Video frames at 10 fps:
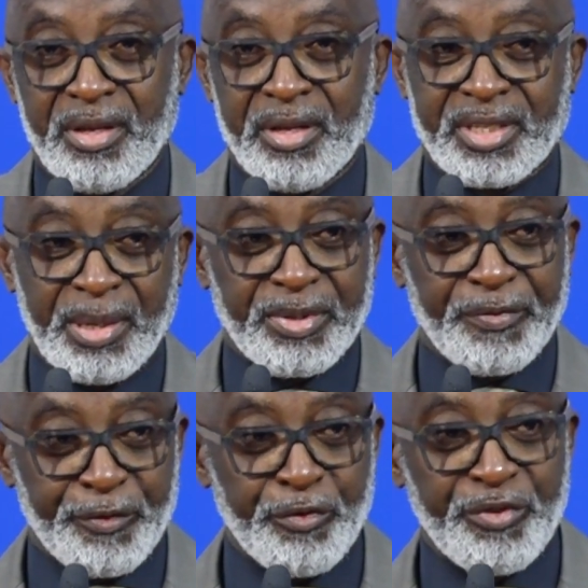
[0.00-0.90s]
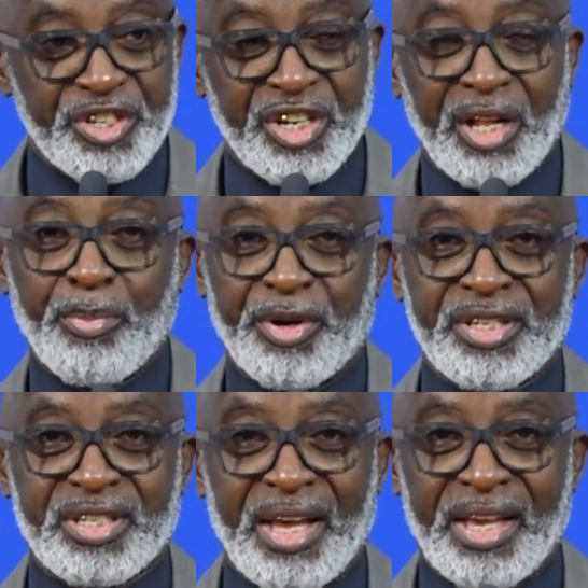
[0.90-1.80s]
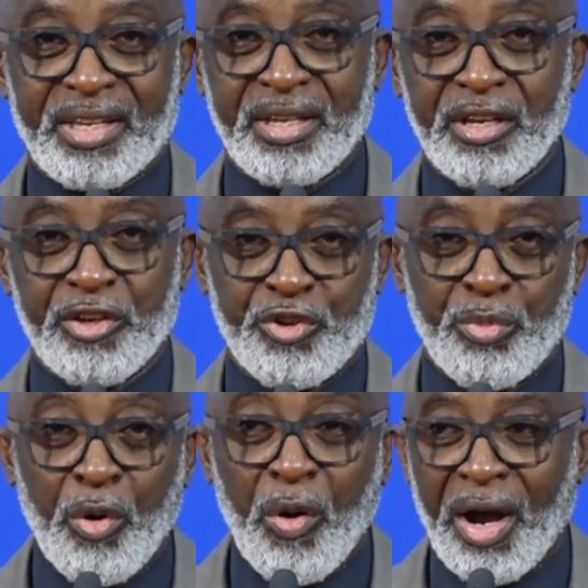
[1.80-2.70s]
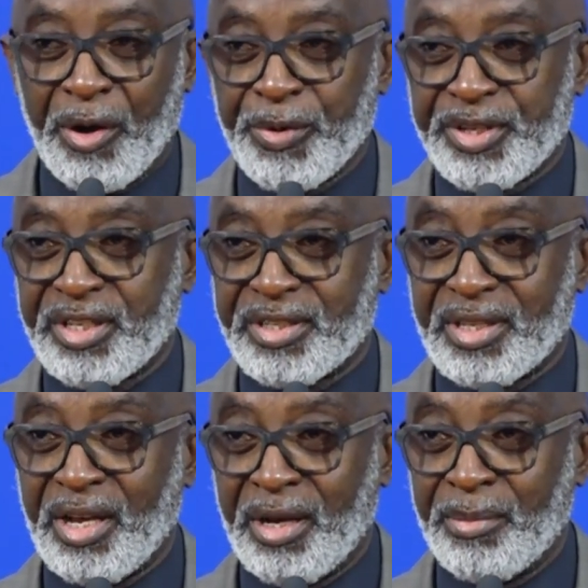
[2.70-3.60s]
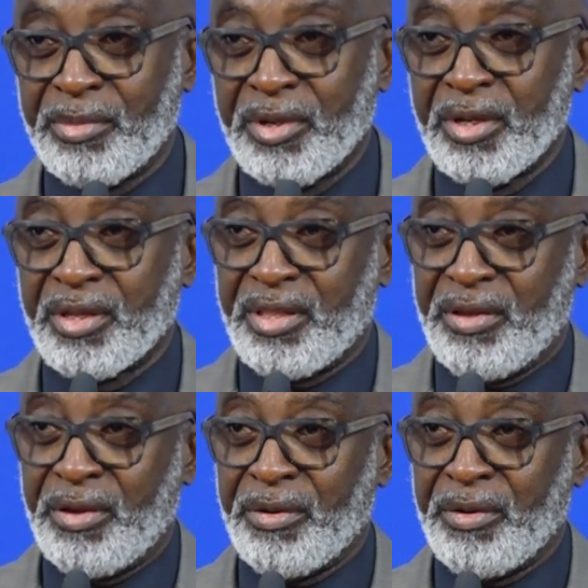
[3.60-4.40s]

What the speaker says: except a few regional bodies like UMOA, which is the